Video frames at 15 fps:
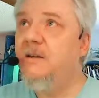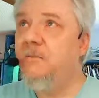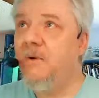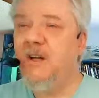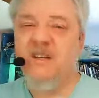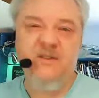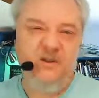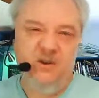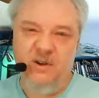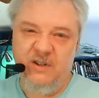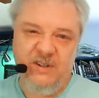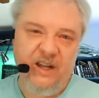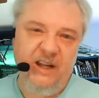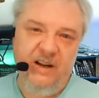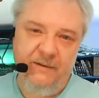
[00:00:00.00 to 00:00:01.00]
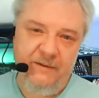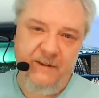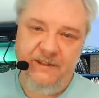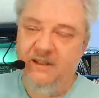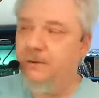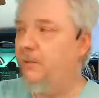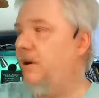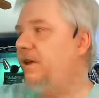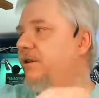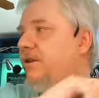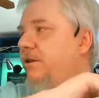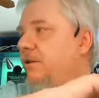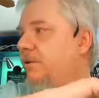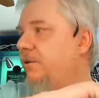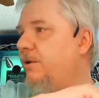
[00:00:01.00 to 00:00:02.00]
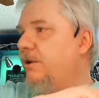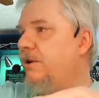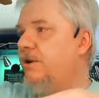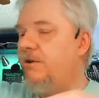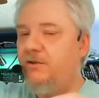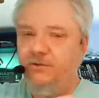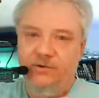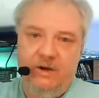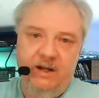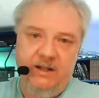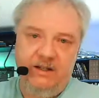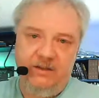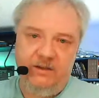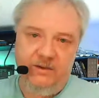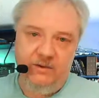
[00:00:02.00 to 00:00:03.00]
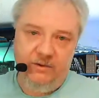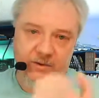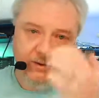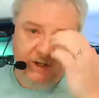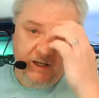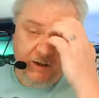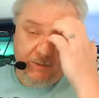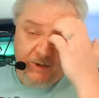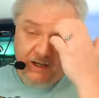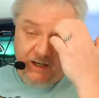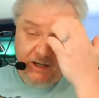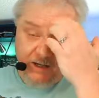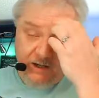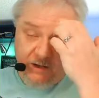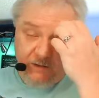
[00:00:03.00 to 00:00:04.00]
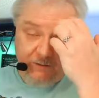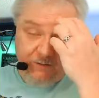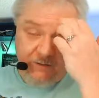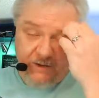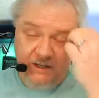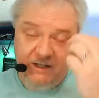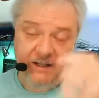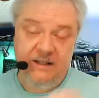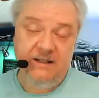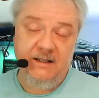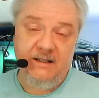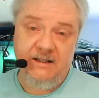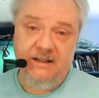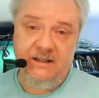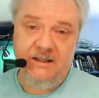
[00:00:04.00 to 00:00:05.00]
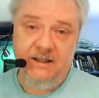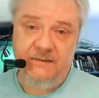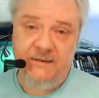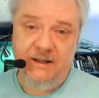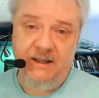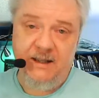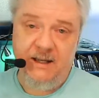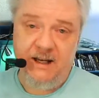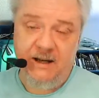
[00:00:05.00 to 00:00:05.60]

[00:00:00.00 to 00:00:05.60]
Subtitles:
because, of course, I obviously want to try to get ready to go for the dentist and stuff like that.